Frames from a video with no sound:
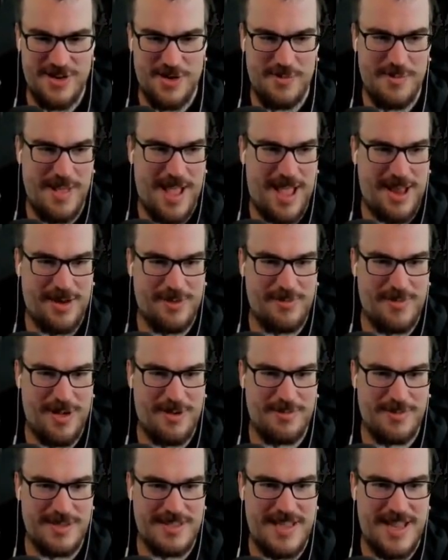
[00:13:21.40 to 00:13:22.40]
no matter
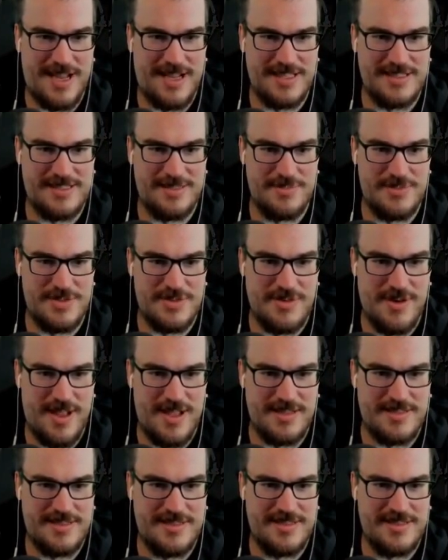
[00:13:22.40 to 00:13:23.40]
what, we're taking some
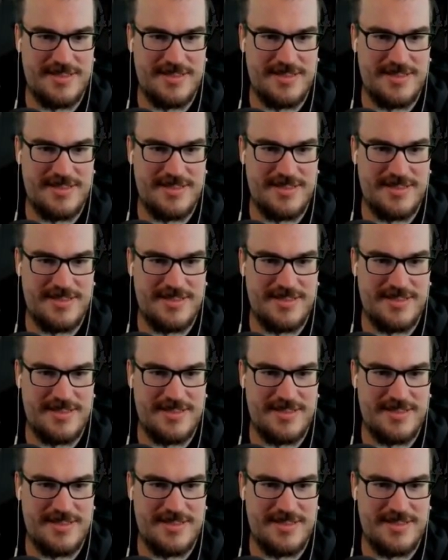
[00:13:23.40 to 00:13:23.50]
stress.